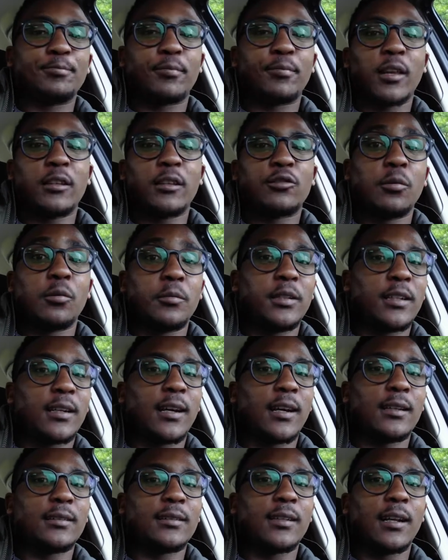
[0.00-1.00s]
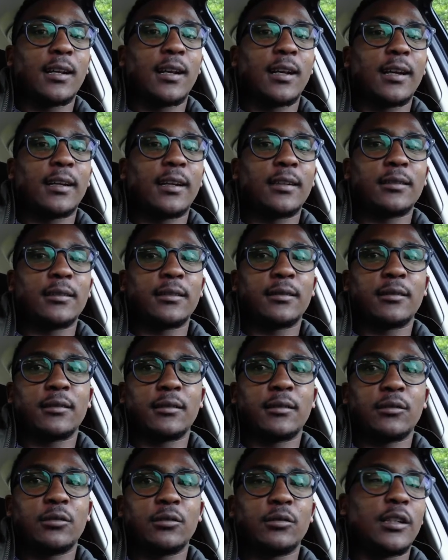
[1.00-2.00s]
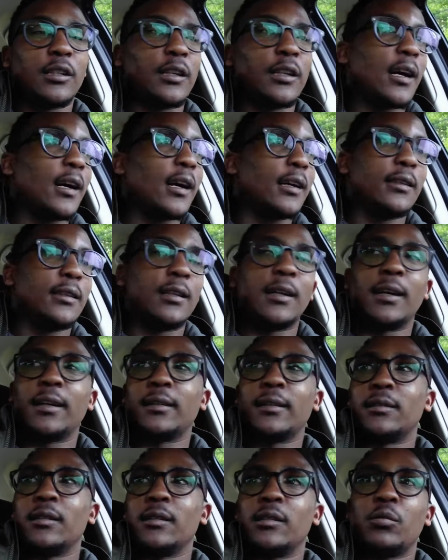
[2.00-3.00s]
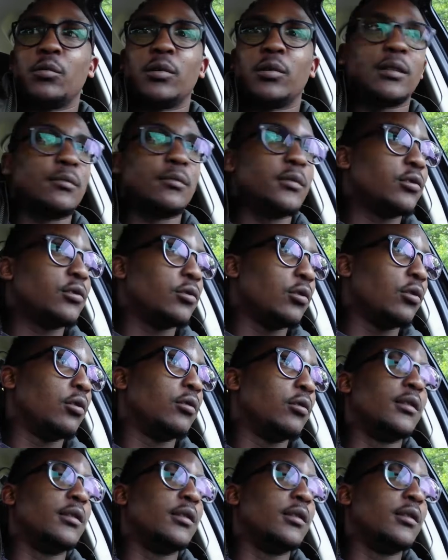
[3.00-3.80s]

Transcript: so many cars are lying on the yard like they wanna be sold.